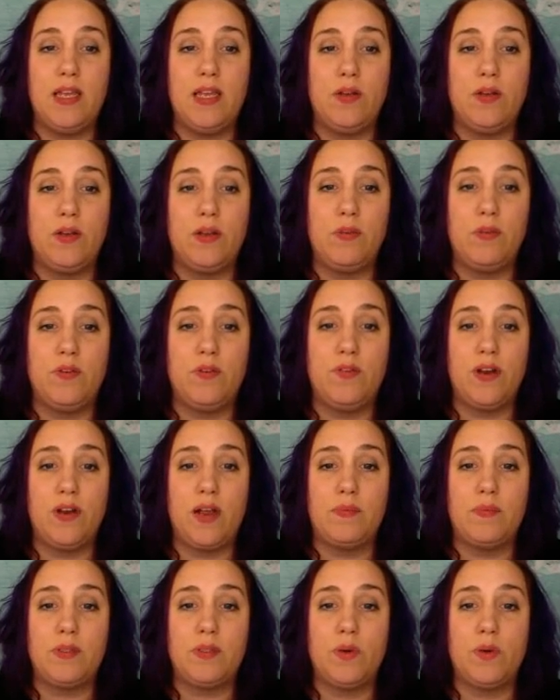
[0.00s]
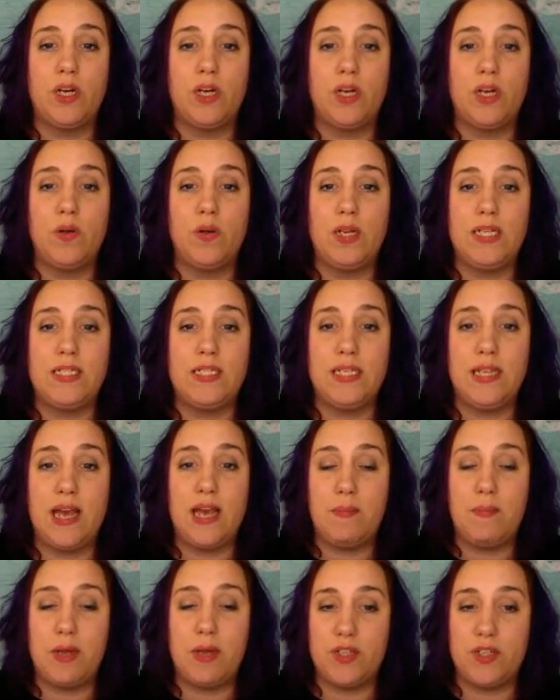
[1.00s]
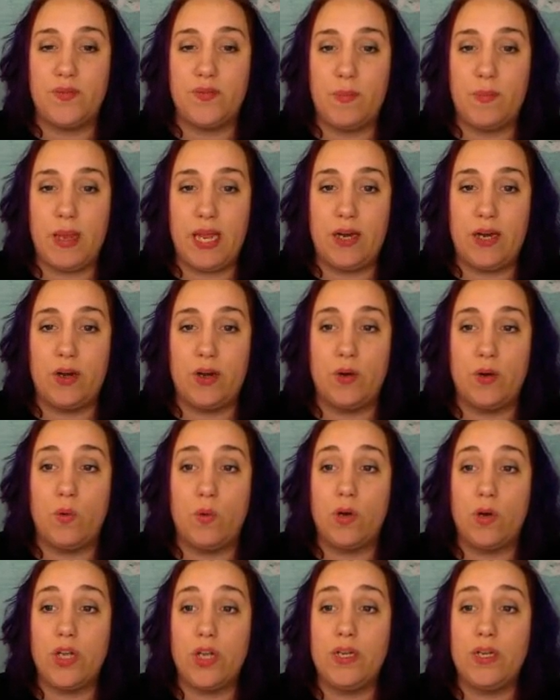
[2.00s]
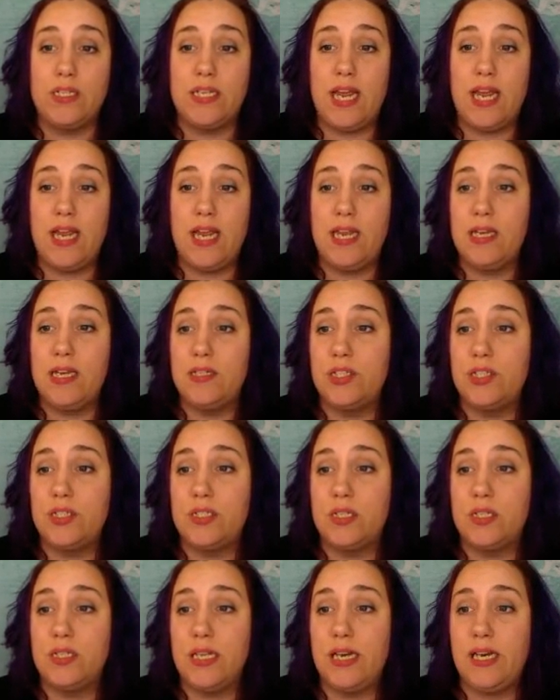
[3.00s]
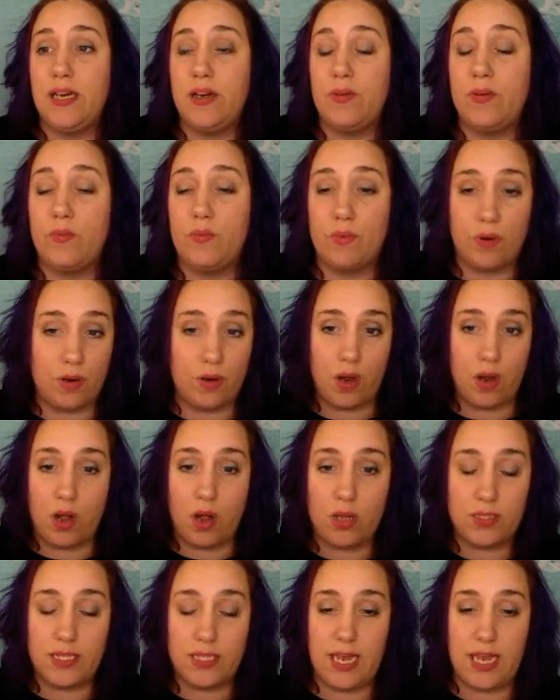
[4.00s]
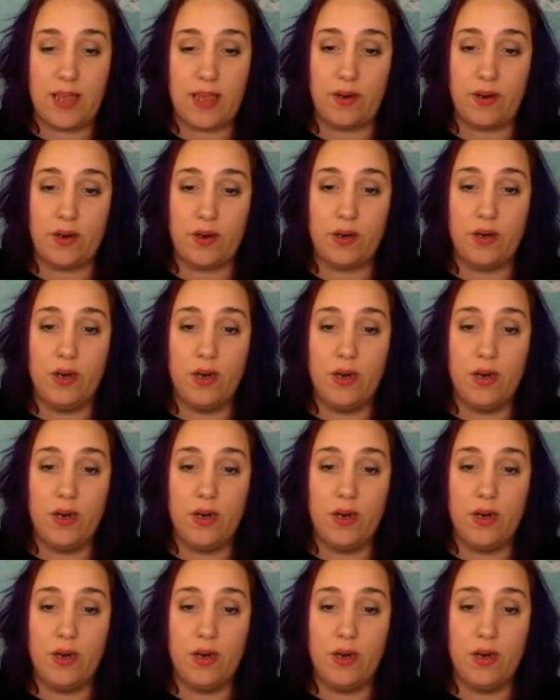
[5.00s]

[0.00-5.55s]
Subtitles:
You can move it up to where you only see that much of the banner, or you can take it and just delete it altogether.